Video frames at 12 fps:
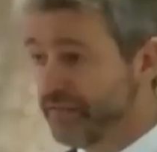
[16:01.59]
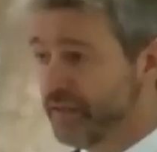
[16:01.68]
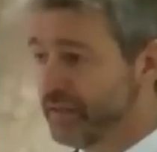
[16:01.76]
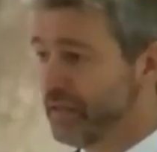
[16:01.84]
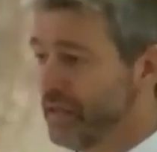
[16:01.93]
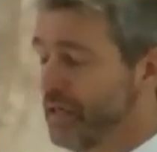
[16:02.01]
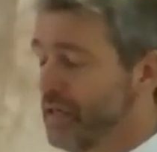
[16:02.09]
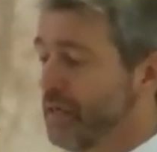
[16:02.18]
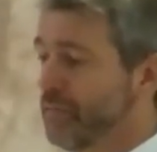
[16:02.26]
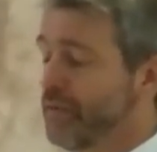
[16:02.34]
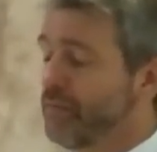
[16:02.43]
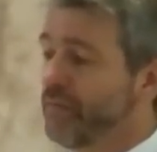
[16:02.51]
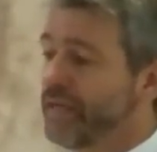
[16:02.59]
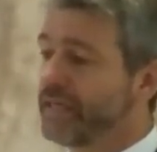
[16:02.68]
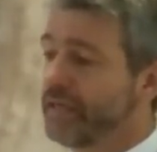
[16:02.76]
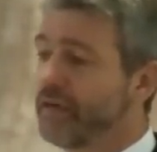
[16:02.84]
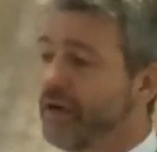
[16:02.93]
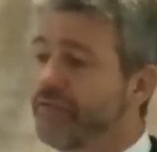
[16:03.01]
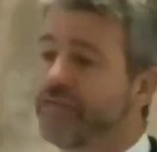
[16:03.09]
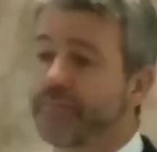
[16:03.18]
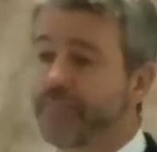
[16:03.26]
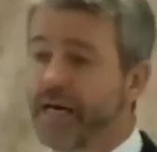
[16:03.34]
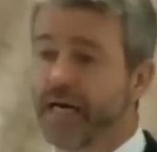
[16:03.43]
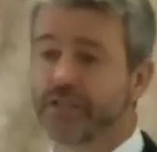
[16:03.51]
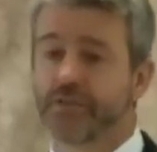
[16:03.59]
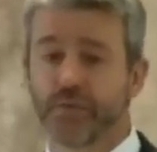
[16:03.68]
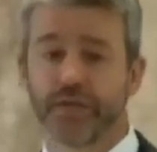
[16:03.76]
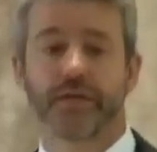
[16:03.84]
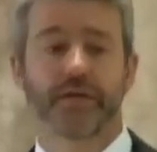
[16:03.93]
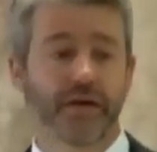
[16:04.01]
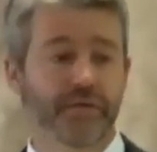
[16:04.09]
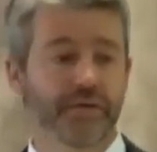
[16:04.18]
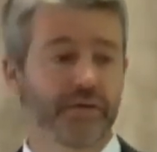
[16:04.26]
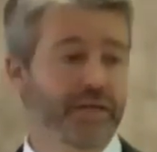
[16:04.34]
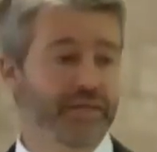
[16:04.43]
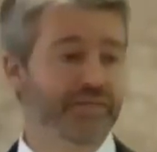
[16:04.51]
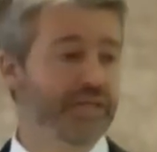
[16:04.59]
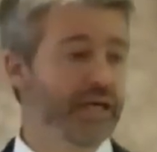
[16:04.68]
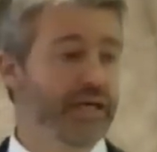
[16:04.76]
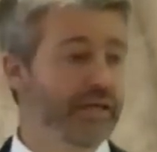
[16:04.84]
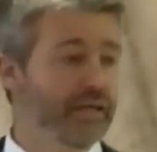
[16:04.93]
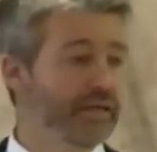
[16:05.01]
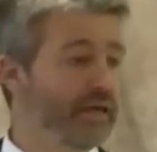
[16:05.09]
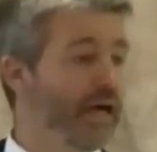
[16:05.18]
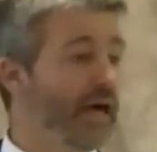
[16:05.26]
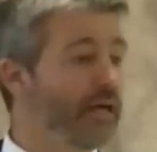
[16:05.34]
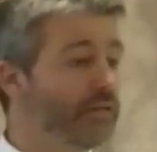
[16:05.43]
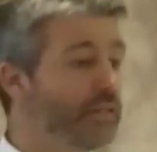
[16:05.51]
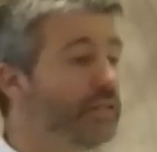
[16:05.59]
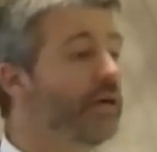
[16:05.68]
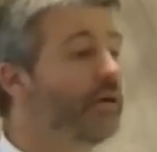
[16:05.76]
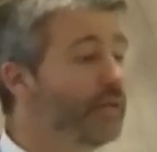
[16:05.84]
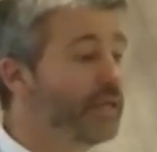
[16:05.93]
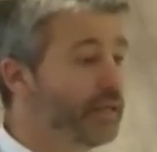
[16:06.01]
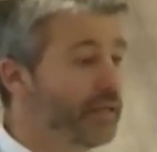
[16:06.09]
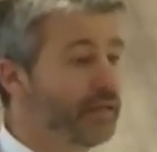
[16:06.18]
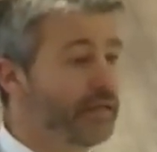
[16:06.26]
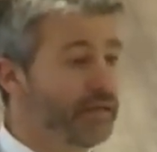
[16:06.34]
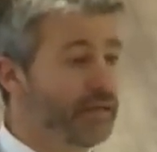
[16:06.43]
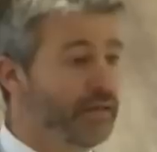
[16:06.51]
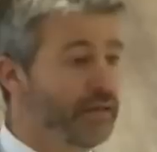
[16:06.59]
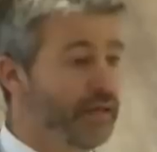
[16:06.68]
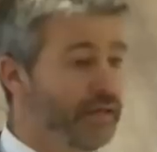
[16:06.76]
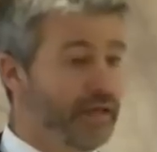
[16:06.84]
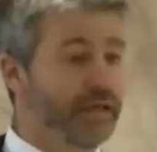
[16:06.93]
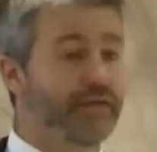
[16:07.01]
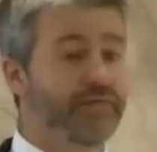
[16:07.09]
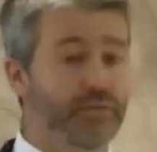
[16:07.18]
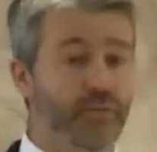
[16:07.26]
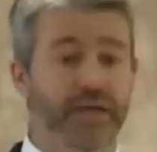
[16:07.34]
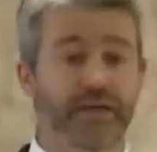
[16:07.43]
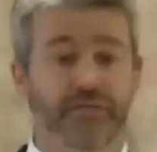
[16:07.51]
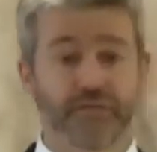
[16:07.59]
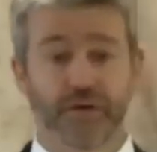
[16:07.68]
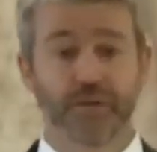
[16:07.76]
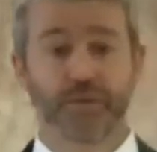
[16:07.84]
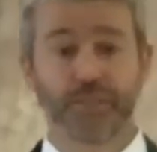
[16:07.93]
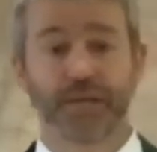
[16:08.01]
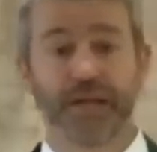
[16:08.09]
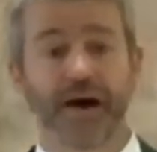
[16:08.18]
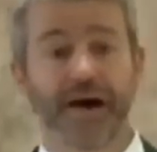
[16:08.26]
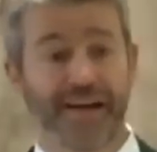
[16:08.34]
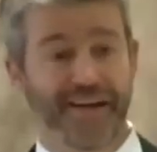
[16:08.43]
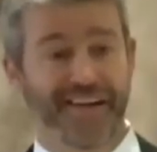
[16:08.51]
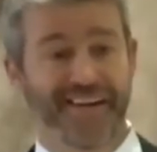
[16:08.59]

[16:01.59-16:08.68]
of it, but we can often pass one another and say, how's it going? And not even wait for a reply.